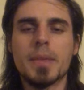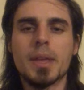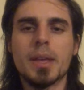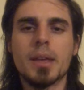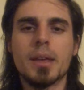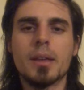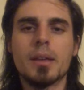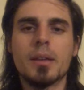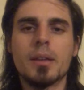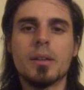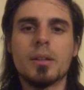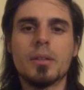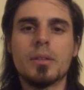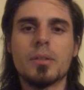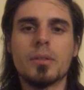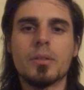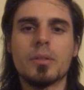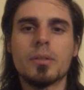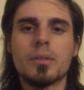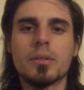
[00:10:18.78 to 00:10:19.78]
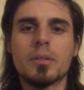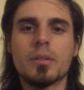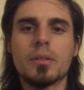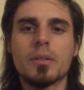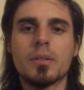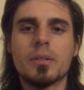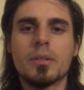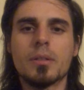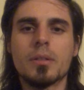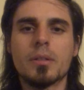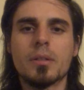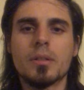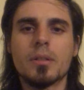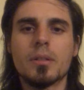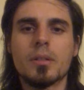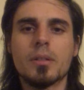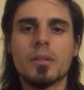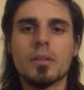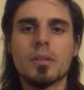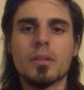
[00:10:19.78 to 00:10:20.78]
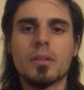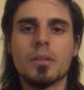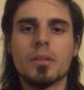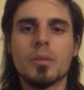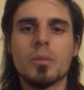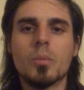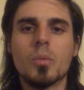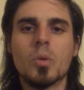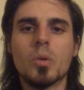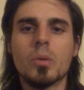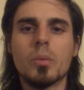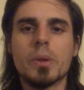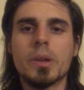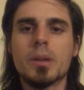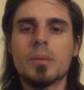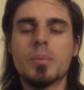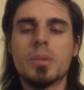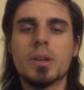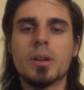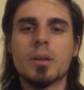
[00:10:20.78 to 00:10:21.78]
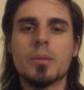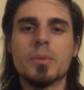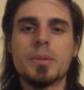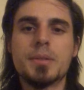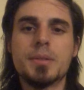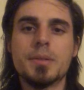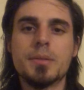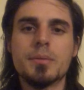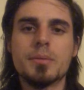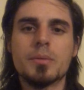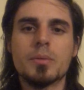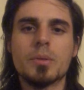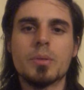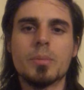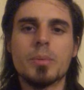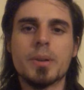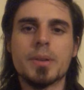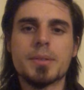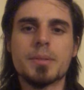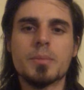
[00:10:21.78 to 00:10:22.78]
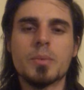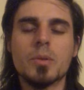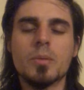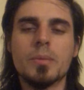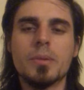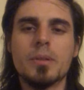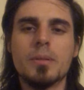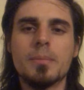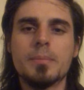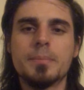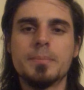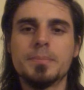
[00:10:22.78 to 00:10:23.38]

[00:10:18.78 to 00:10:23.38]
And the more we can become attuned with the present moment,